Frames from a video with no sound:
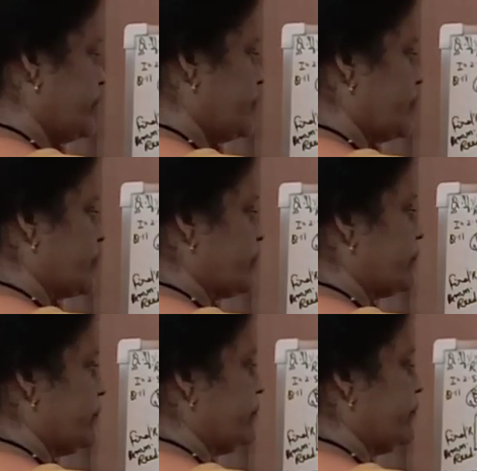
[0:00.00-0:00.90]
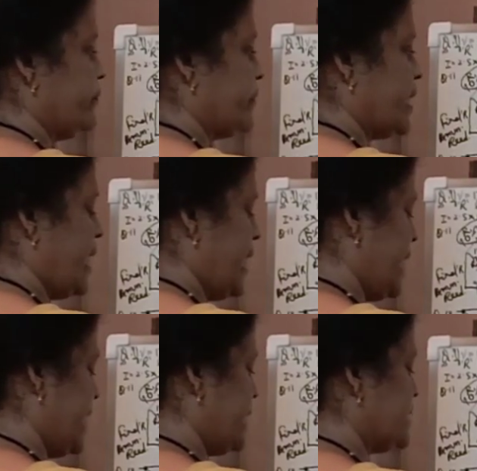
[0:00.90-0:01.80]
4 ohm
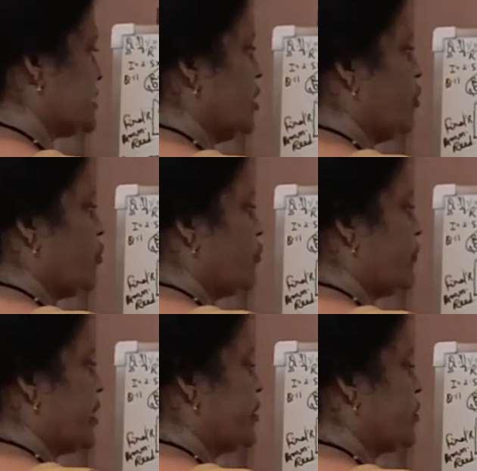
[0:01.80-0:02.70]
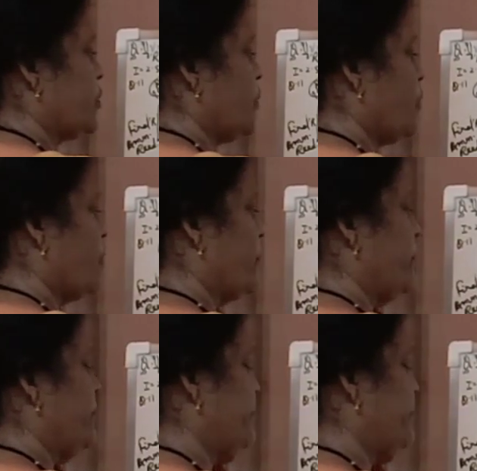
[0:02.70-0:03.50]
and 1 ohm.